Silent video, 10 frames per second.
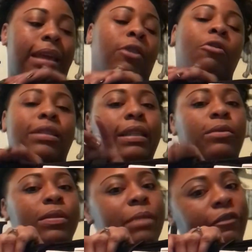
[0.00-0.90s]
And of course
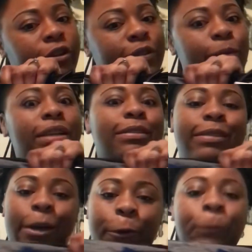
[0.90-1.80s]
this was my first one,
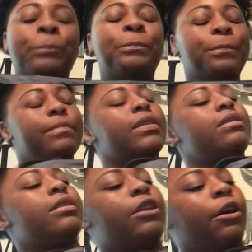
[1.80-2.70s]
so you